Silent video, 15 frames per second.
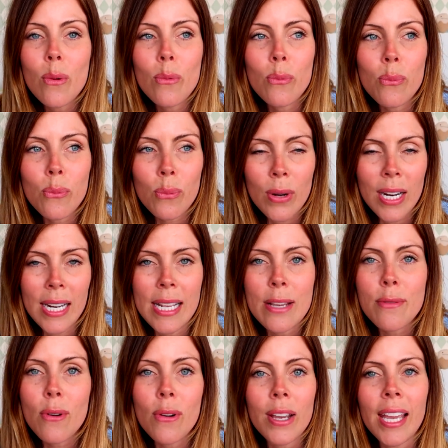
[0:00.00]
really
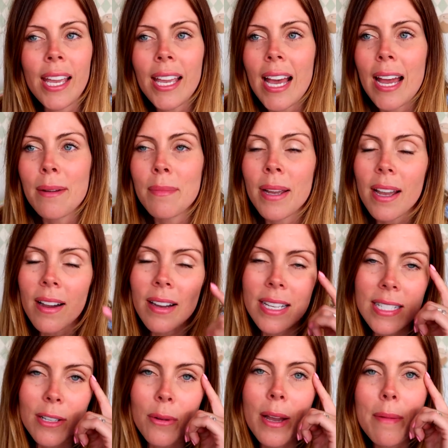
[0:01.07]
groggy and my
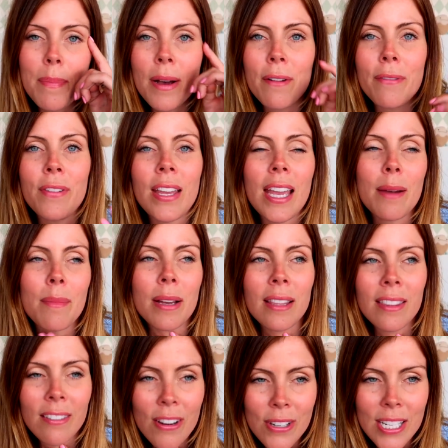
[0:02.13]
eyes are quite puffy and my
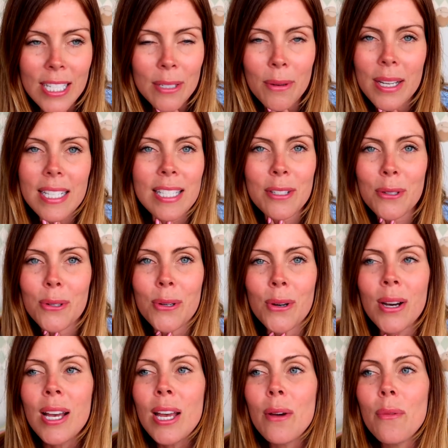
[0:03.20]
throat is quite sore,